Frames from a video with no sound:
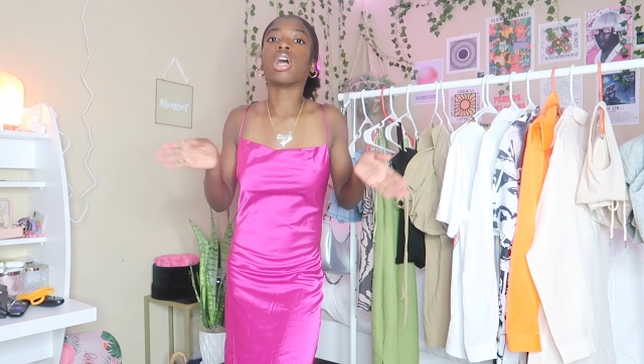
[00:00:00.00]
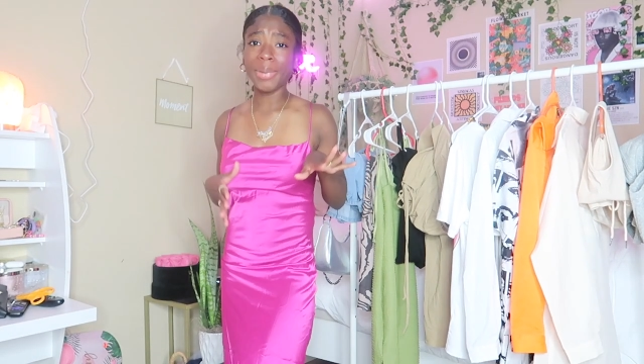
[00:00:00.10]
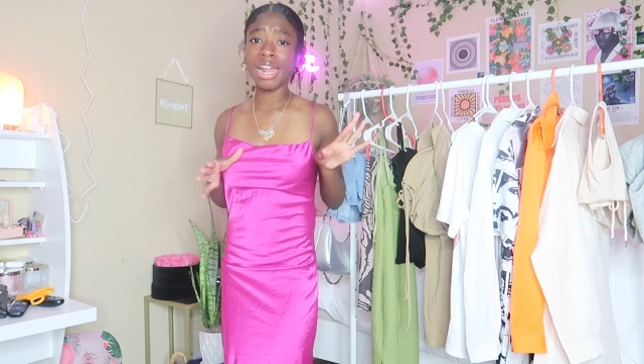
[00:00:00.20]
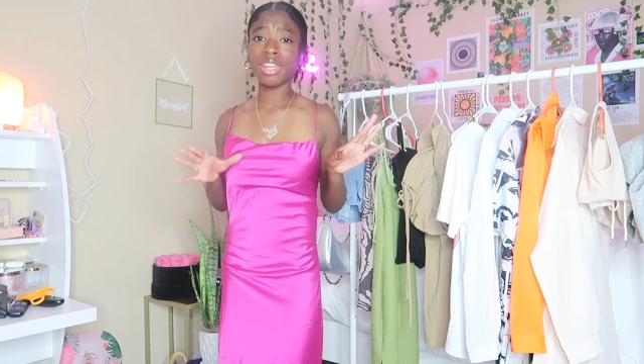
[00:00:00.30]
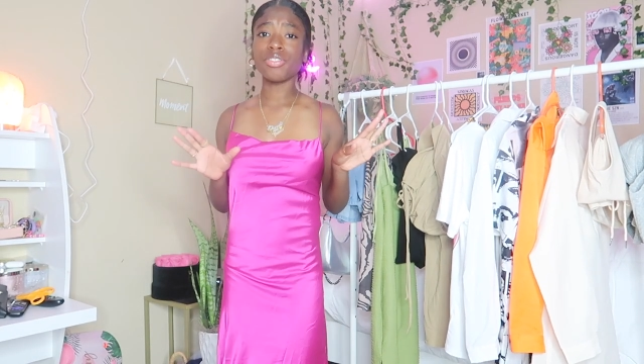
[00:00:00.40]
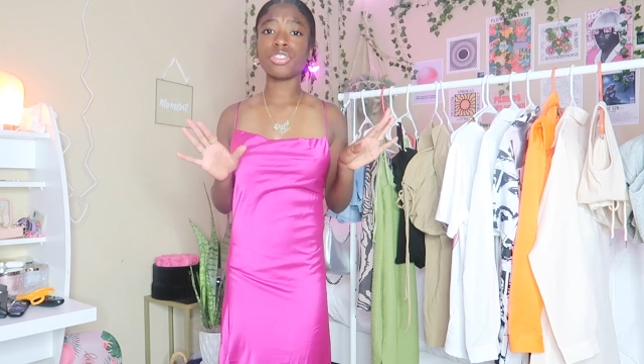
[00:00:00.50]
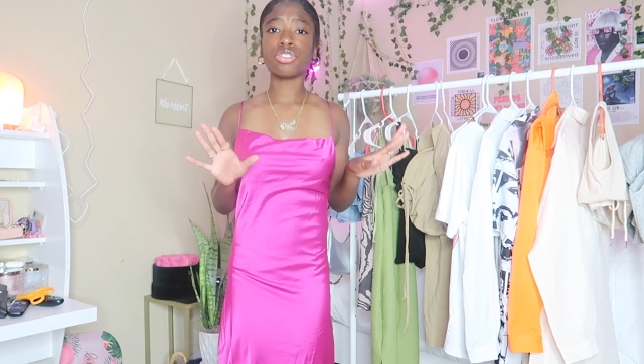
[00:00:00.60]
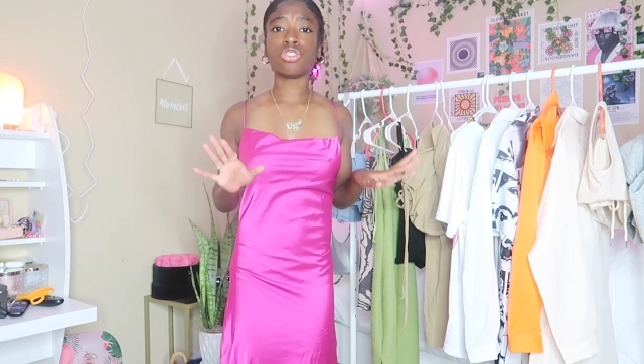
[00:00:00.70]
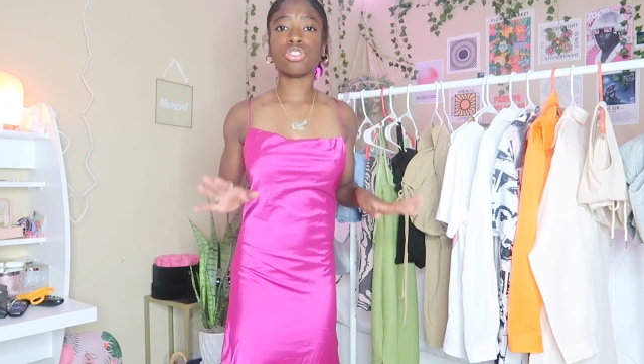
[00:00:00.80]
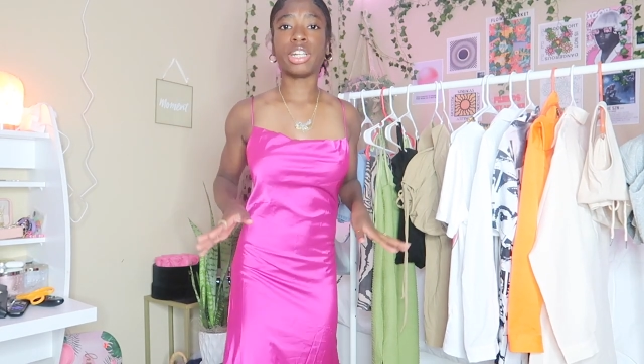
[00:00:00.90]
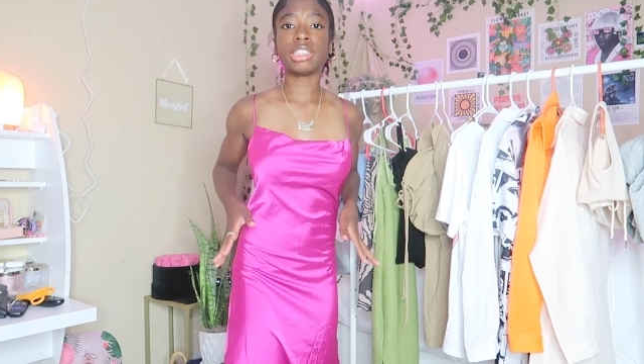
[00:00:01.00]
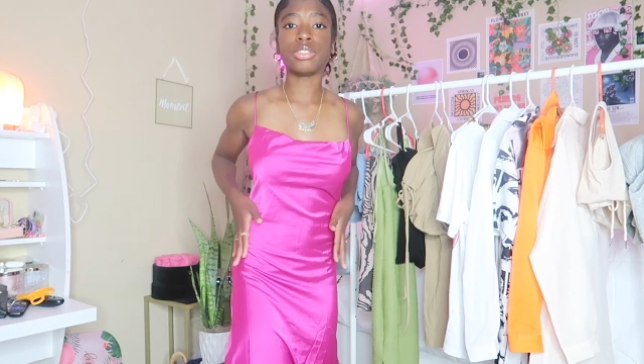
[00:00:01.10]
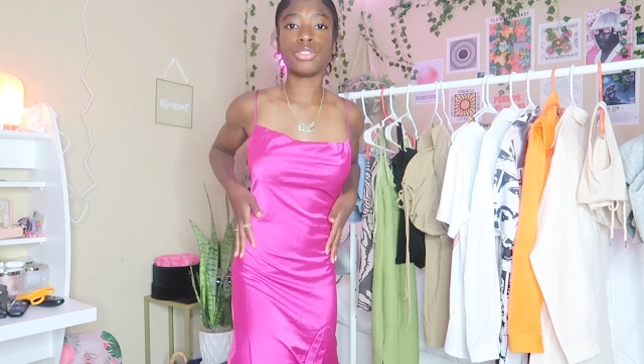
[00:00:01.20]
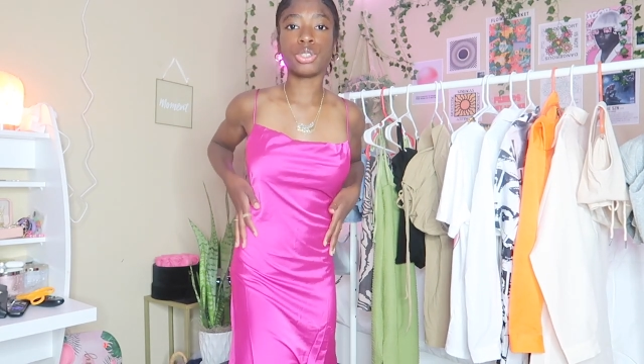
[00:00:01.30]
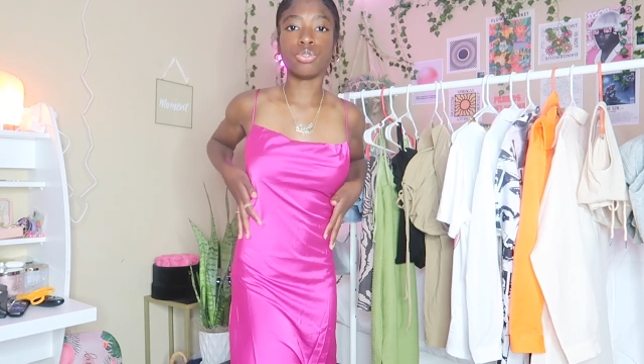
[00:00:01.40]
But I love this dress.
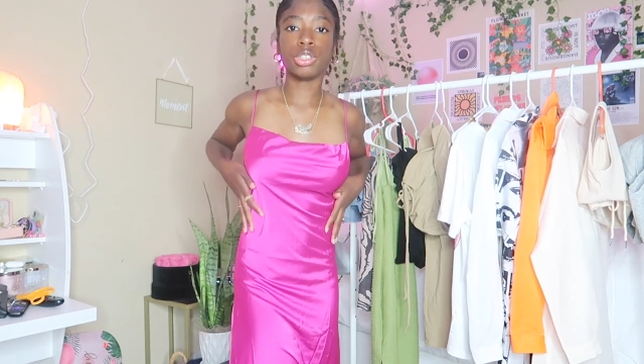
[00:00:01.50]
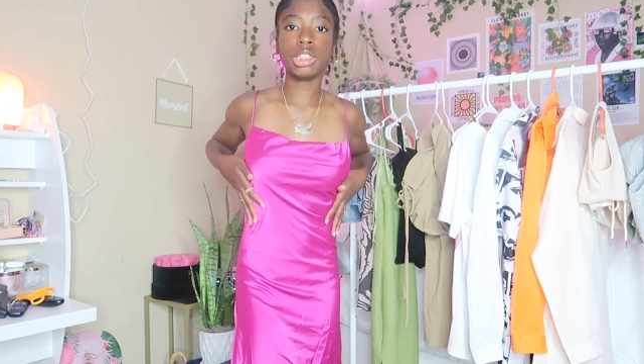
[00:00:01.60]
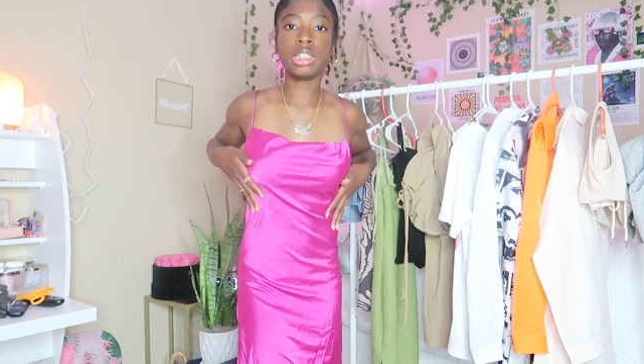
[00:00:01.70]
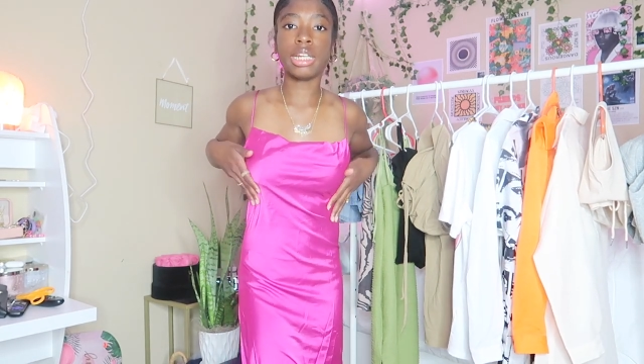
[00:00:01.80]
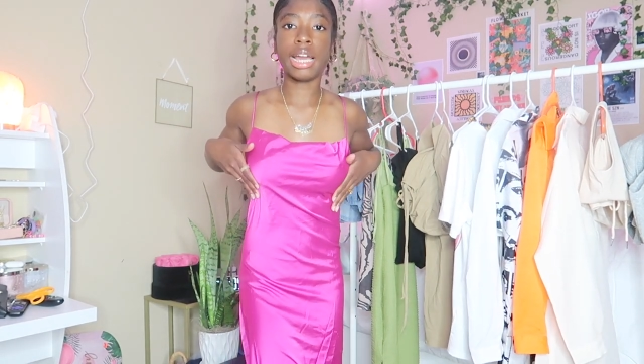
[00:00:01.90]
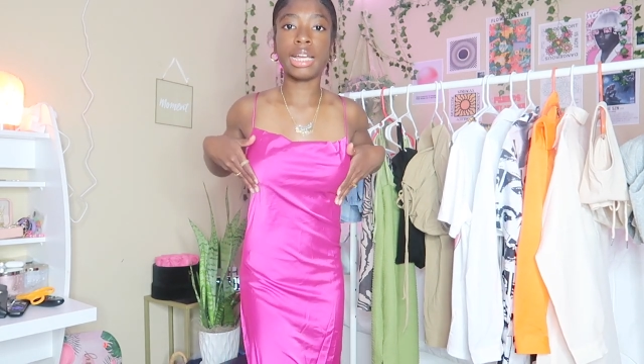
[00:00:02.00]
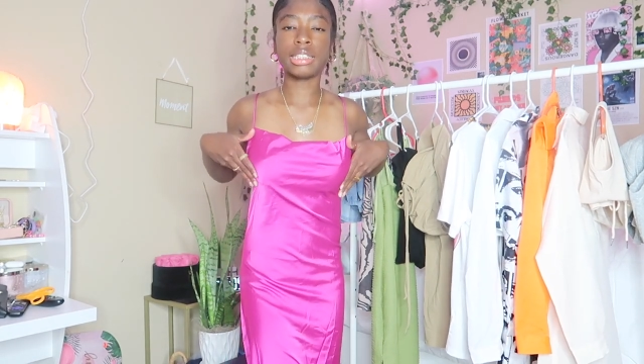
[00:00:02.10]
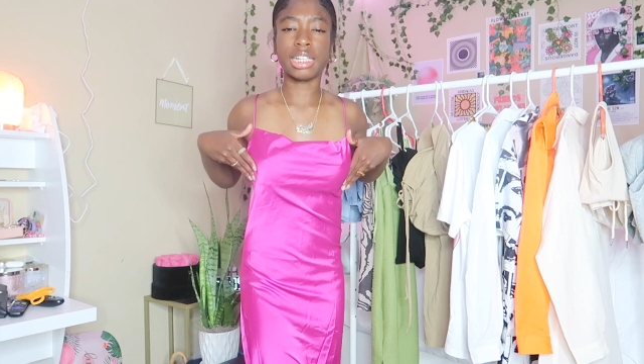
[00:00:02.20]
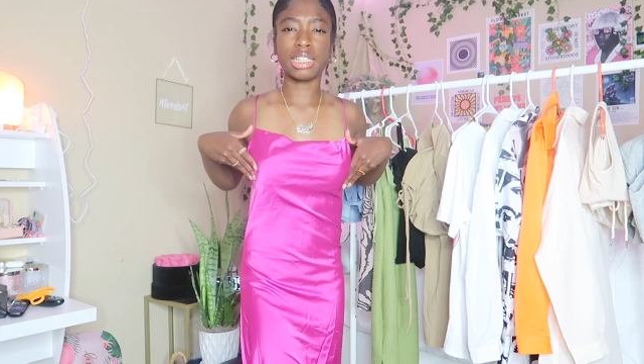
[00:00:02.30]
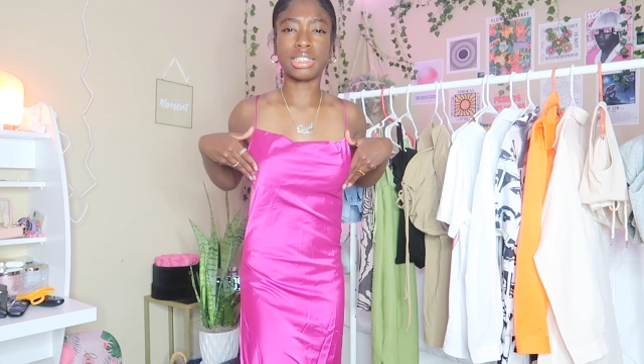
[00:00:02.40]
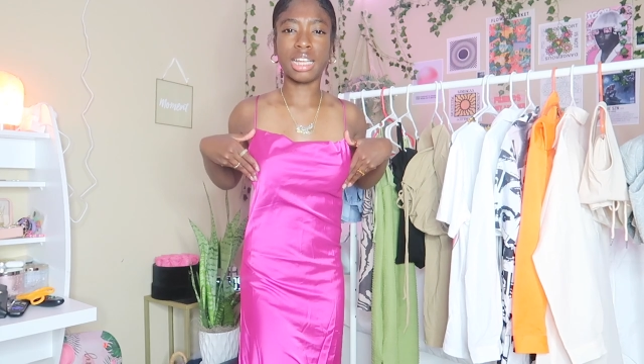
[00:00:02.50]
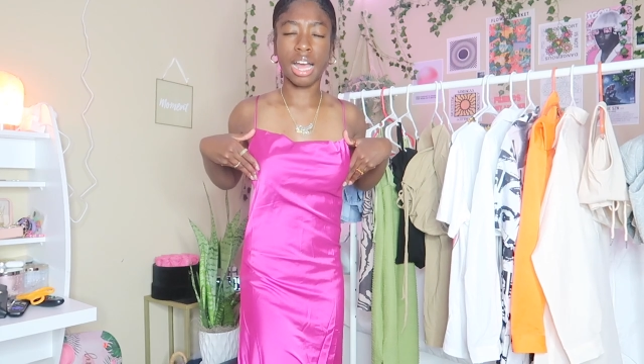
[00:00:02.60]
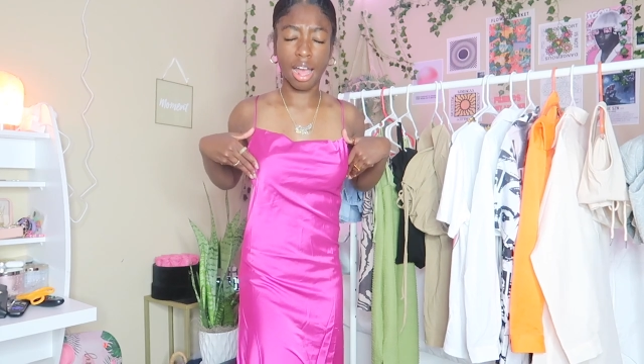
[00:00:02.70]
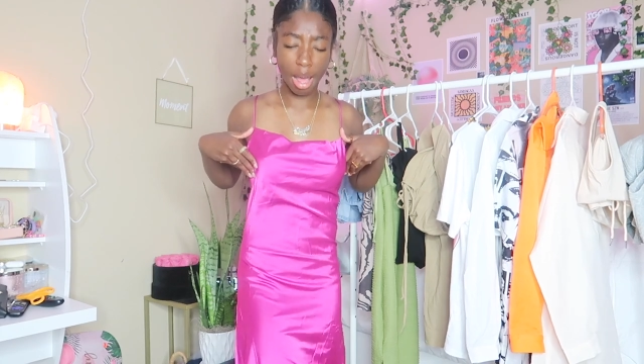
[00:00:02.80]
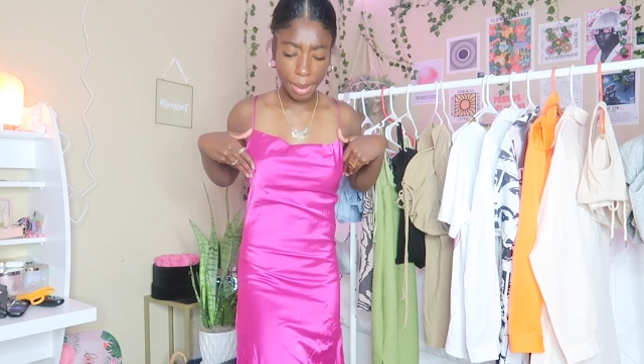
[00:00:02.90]
It fits really nice at the
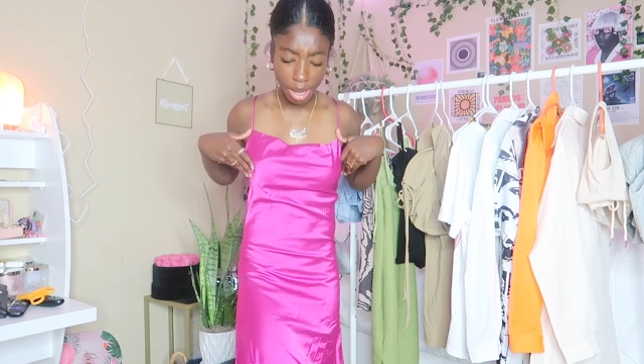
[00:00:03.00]
top.